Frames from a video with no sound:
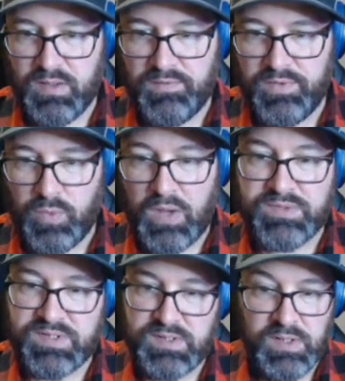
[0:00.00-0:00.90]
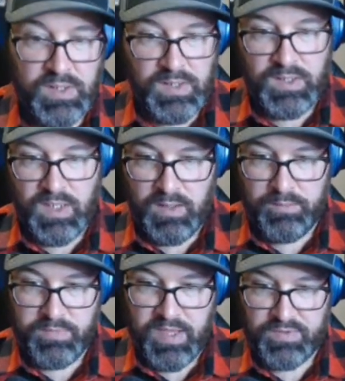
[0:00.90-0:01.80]
of the routes
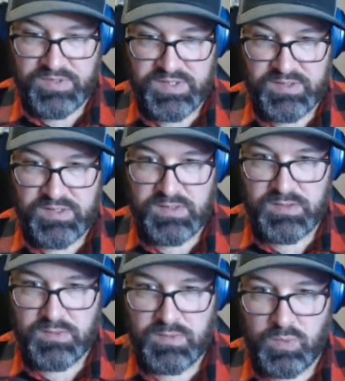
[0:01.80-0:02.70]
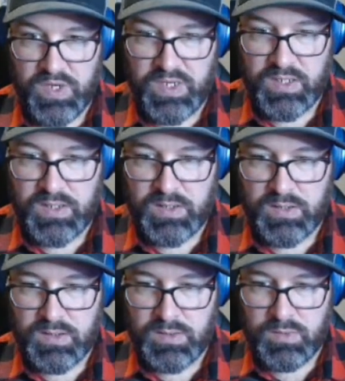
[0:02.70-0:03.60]
ever since week
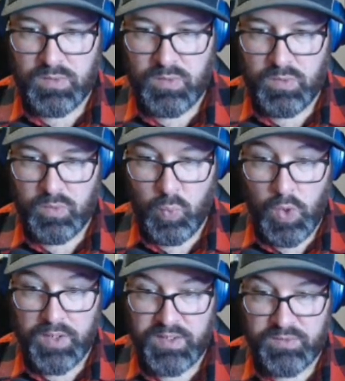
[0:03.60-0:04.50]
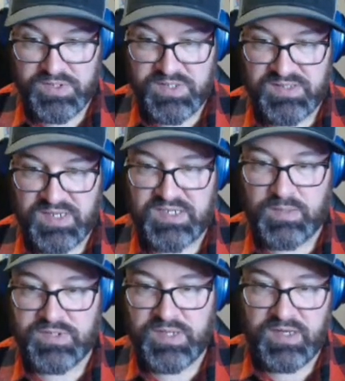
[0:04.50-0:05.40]
1. He was just at
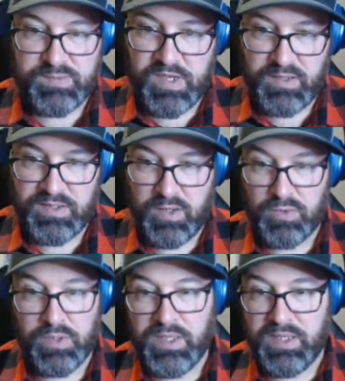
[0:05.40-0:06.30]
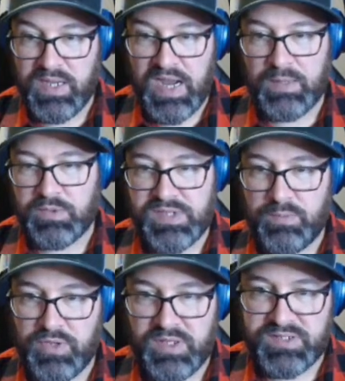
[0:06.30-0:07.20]
60%, and then it's been
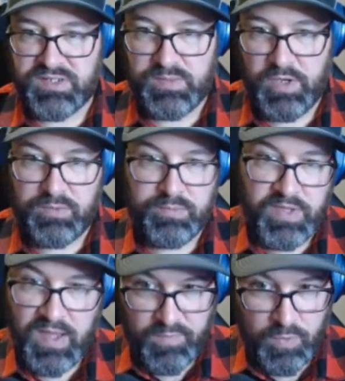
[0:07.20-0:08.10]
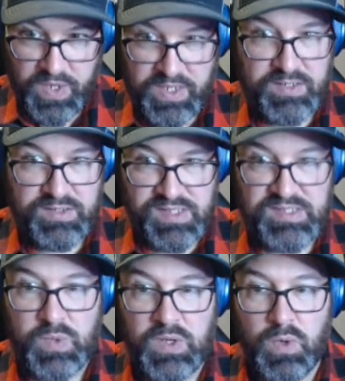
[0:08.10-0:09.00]
80% plus just about every week
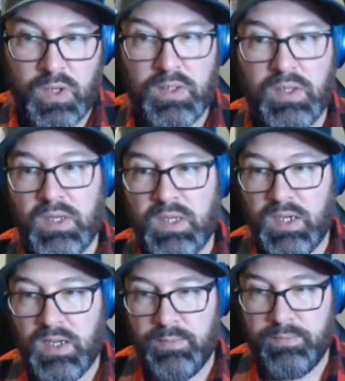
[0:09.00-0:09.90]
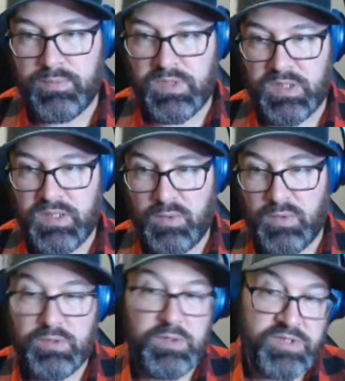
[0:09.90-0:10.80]
since week 1.
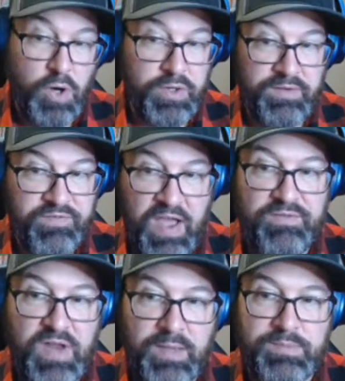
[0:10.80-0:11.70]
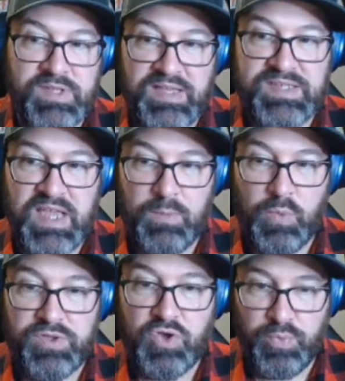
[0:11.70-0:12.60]
He was targeted 5 times last game
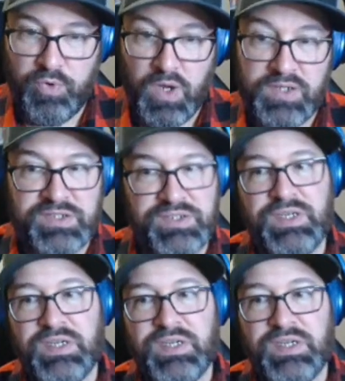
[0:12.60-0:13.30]
with Cooper Rush,